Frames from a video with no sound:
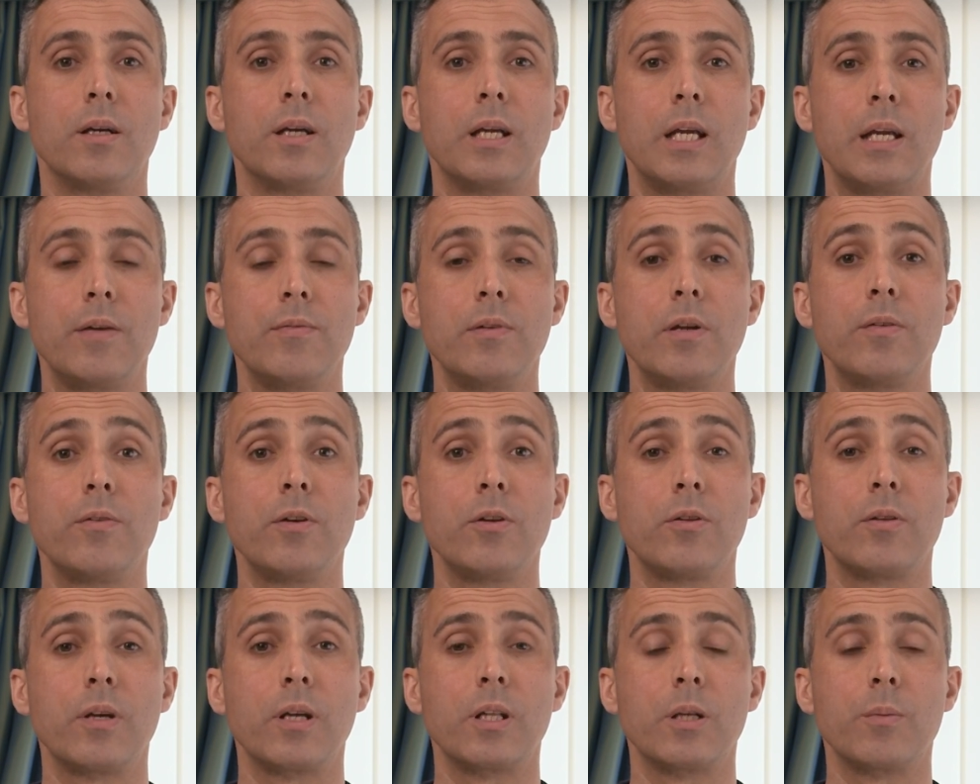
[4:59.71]
even if
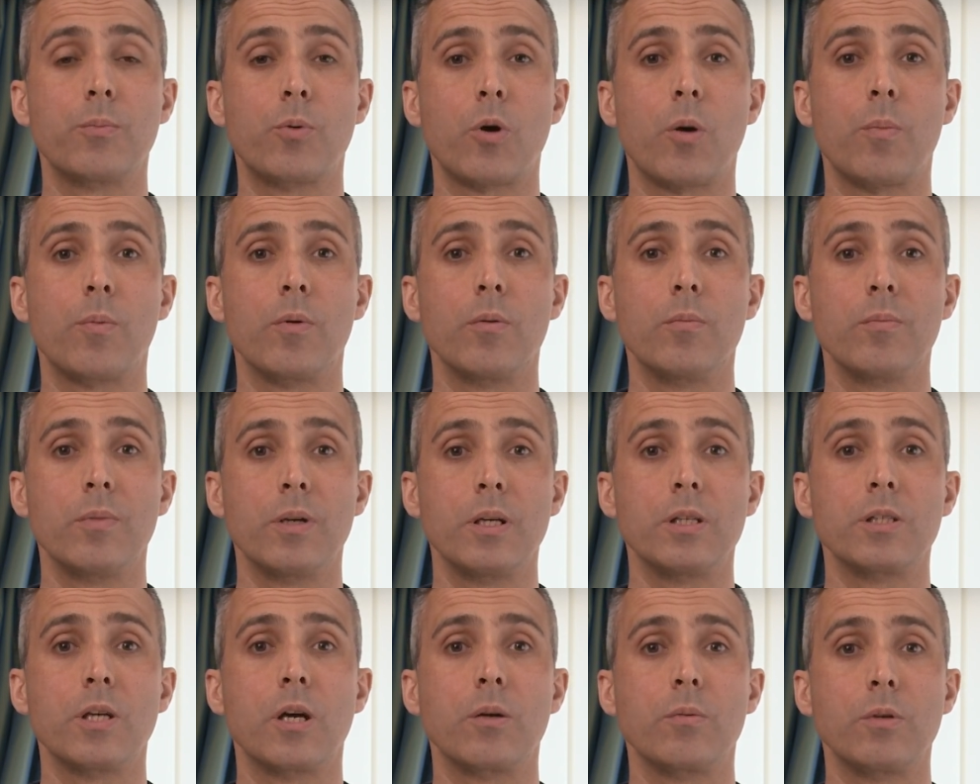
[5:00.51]
you think the problem
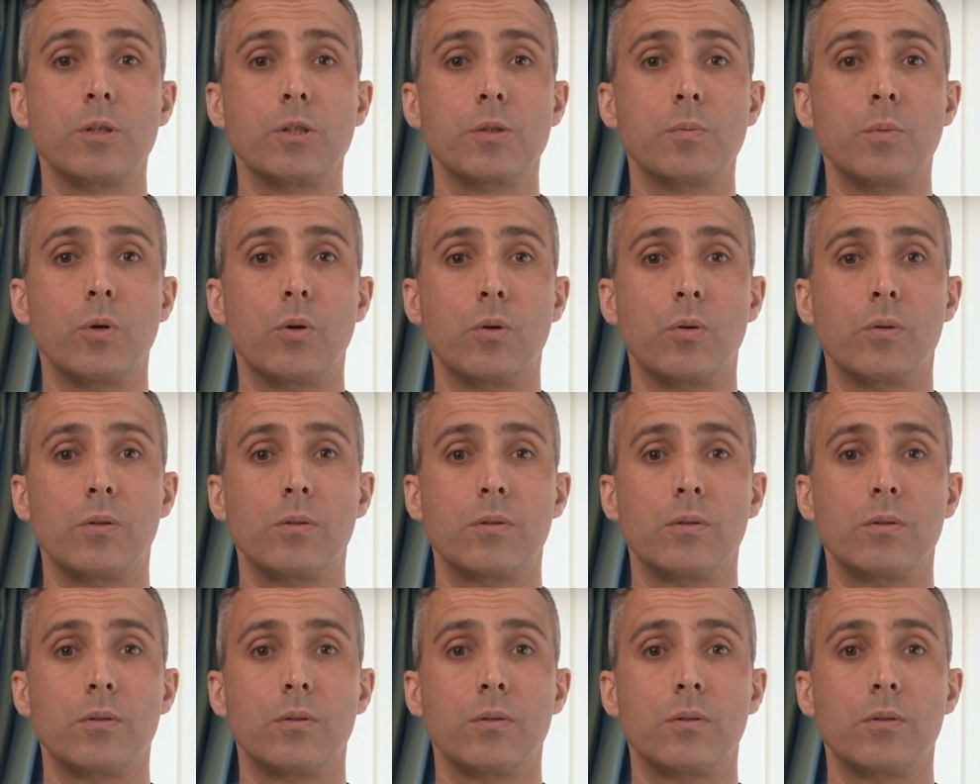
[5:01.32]
is only small.